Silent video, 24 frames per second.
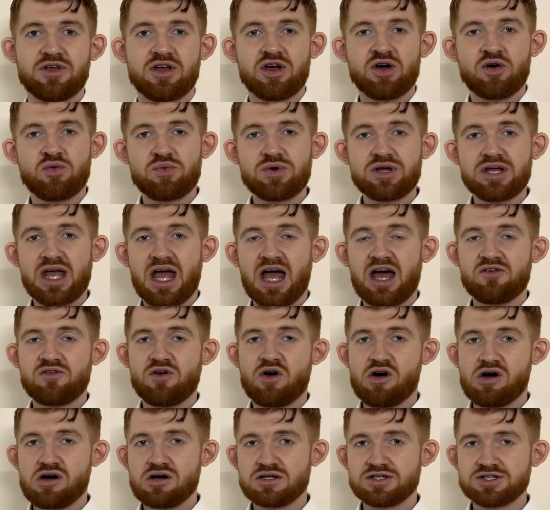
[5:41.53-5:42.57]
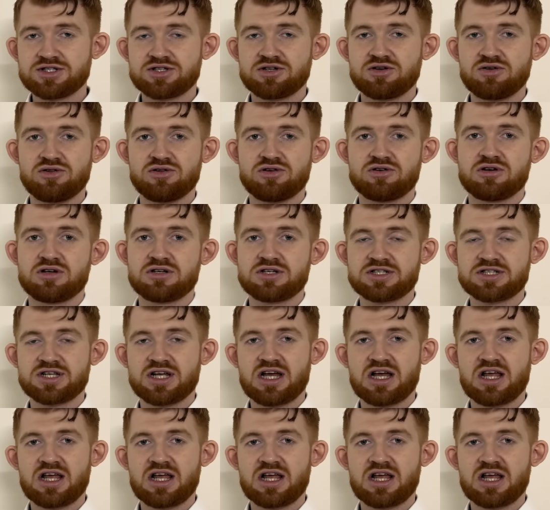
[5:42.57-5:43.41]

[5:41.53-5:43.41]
we have also learned